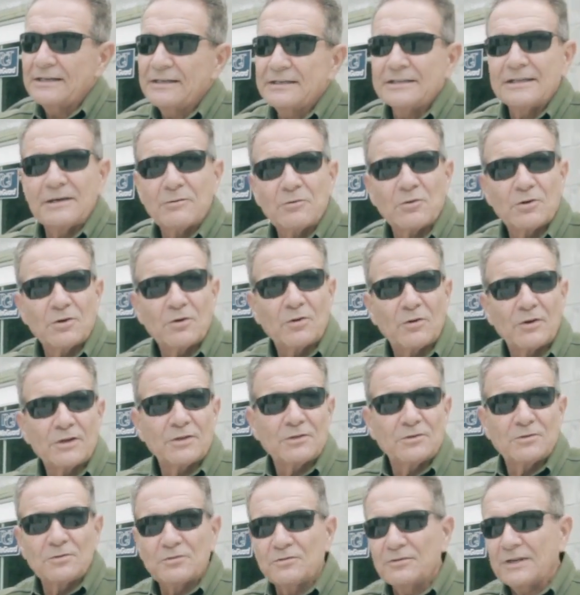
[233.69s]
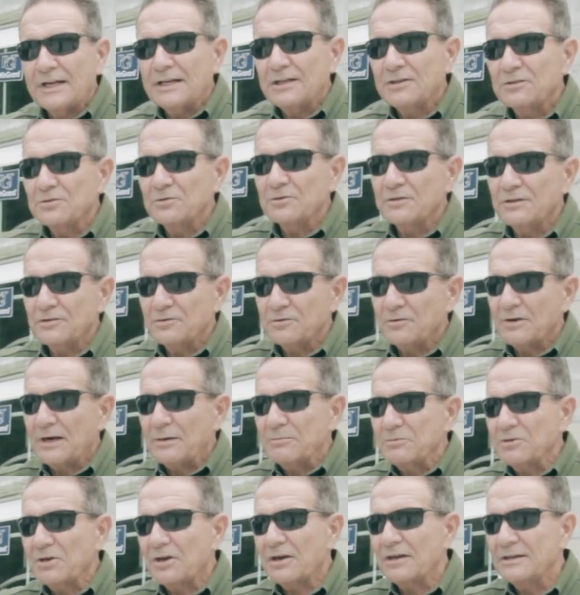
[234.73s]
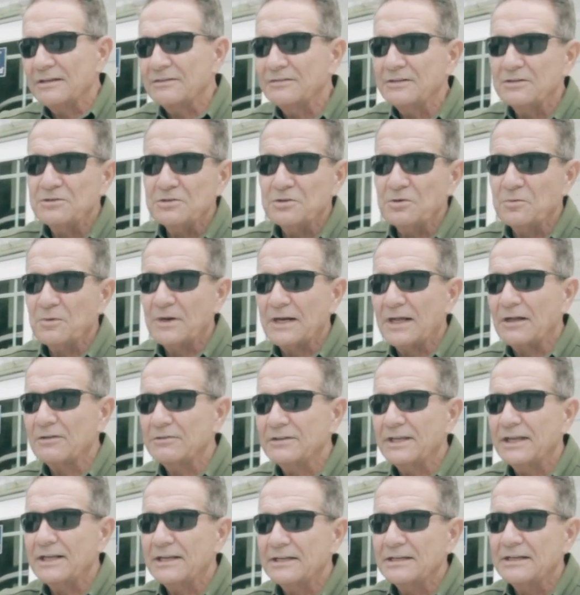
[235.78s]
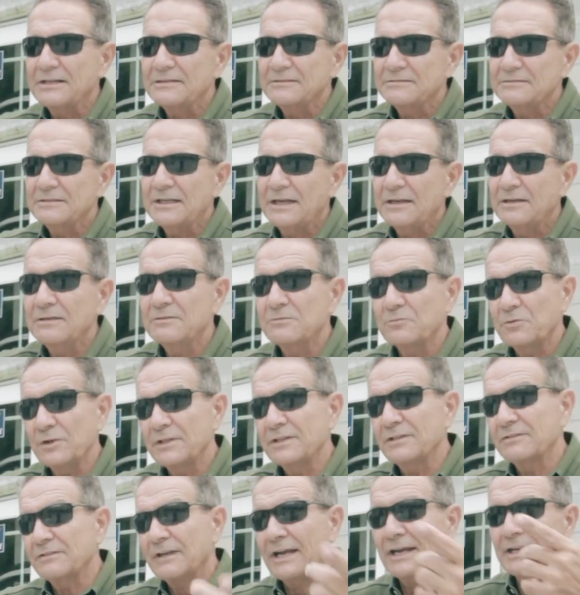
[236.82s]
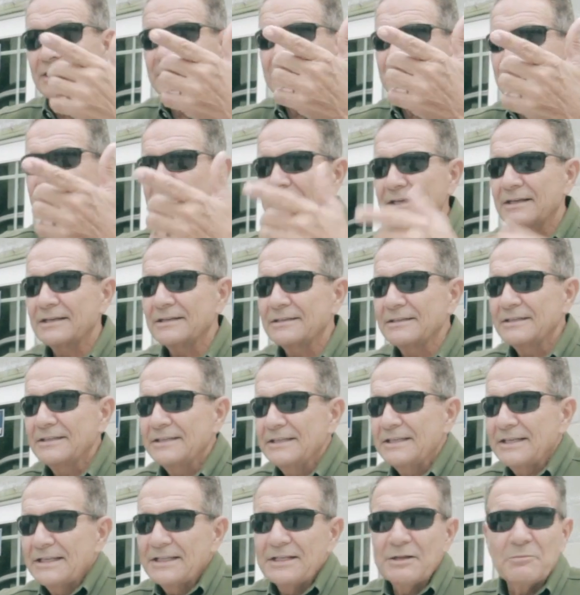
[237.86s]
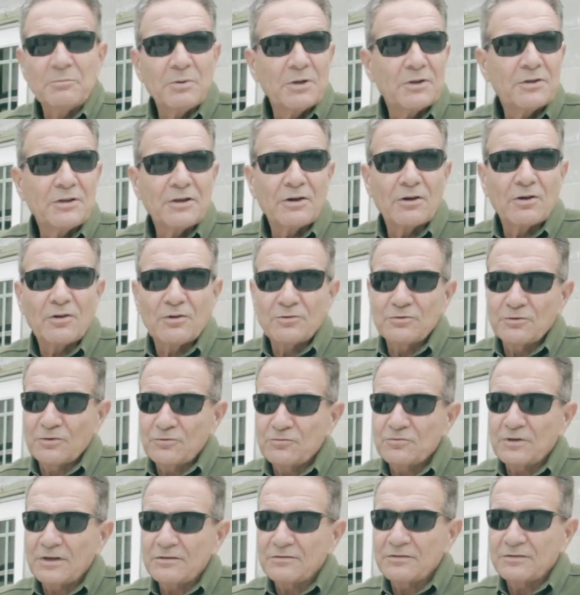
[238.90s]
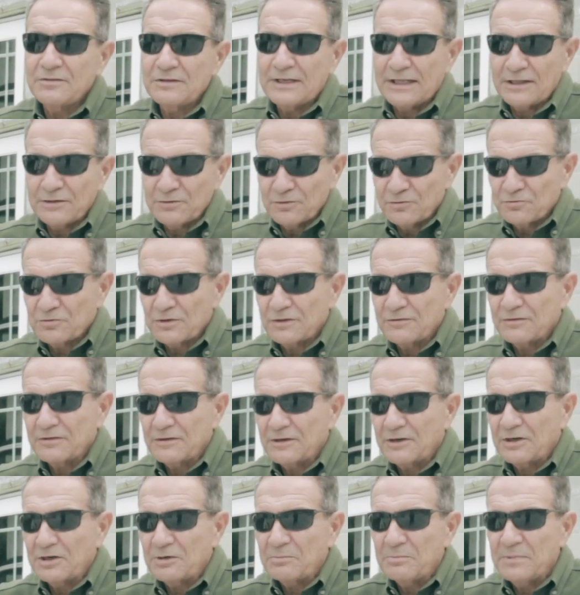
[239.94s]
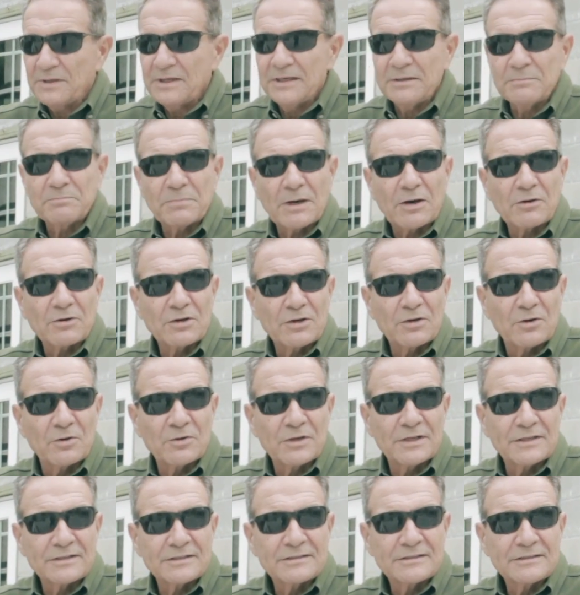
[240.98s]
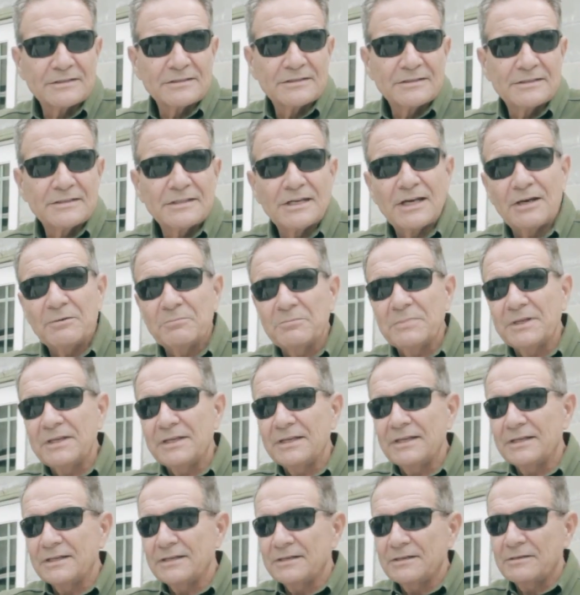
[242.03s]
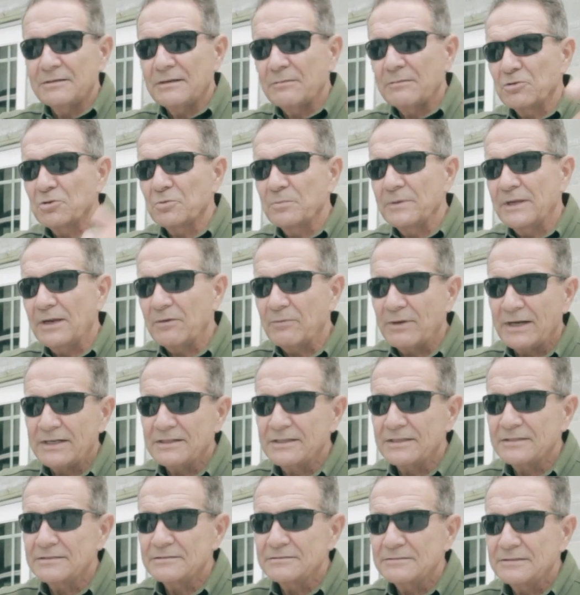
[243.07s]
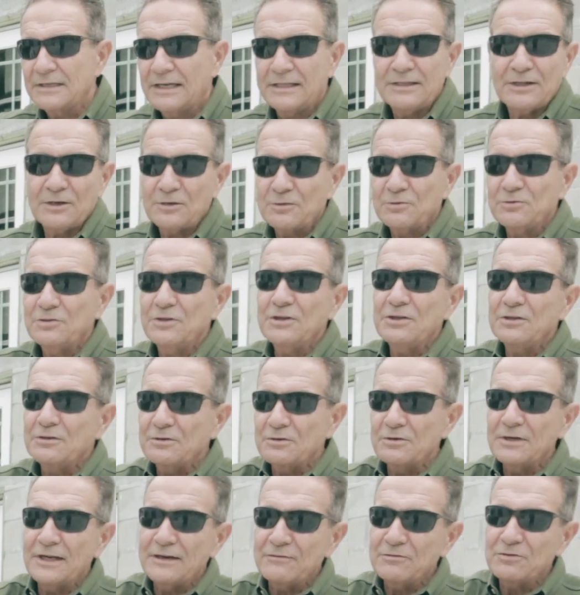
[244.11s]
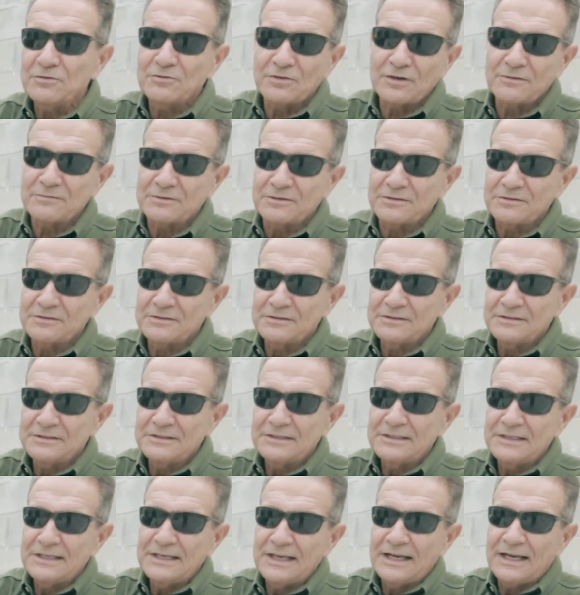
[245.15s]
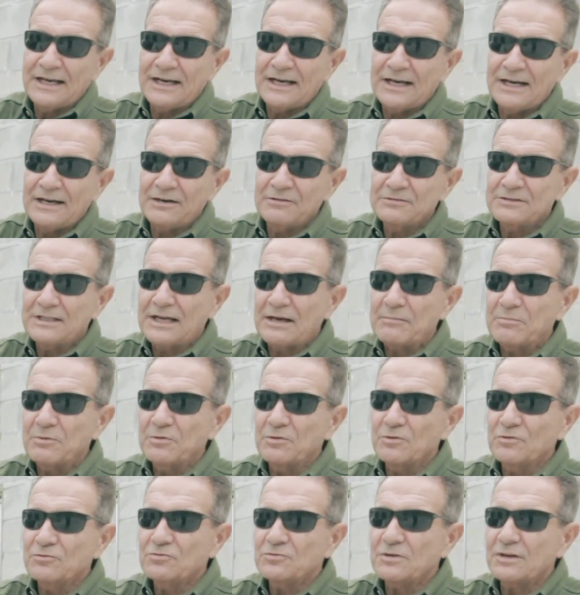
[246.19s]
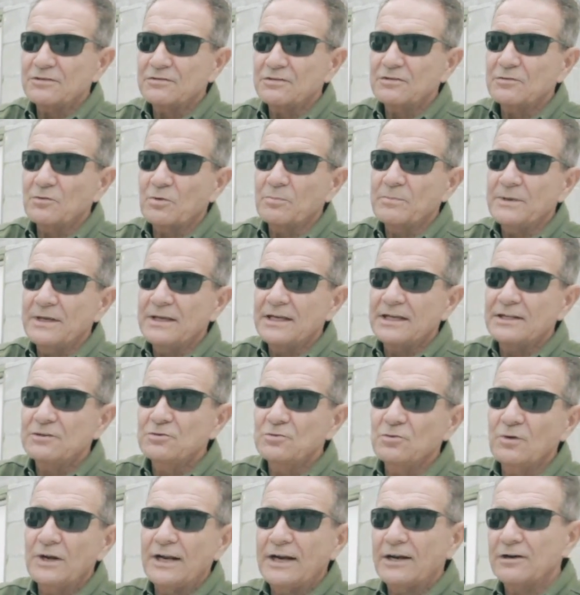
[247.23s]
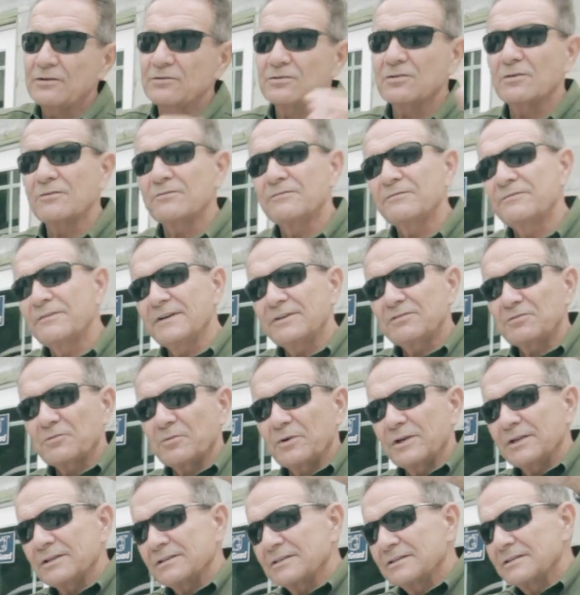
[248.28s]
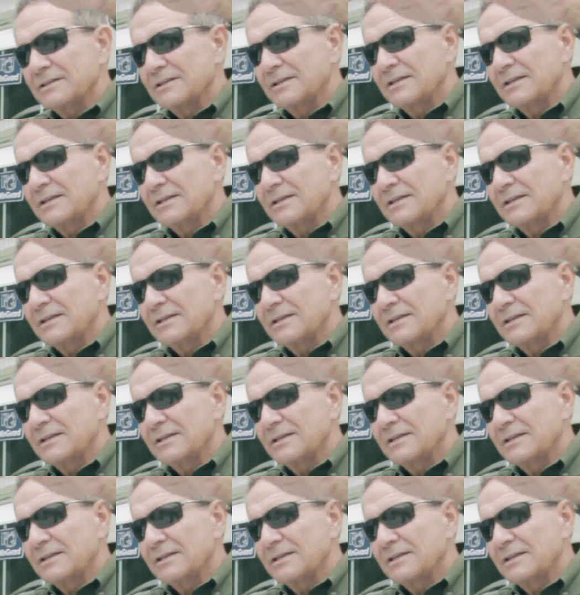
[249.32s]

They were going to send it to the scrap yard, and I said, you know what, I'll take it, and we designed the building along those trusses. Now those trusses are going to be powder coated and be to be erected, and they continue to give you service. On top of those trusses there will be 2 layers of visqueen.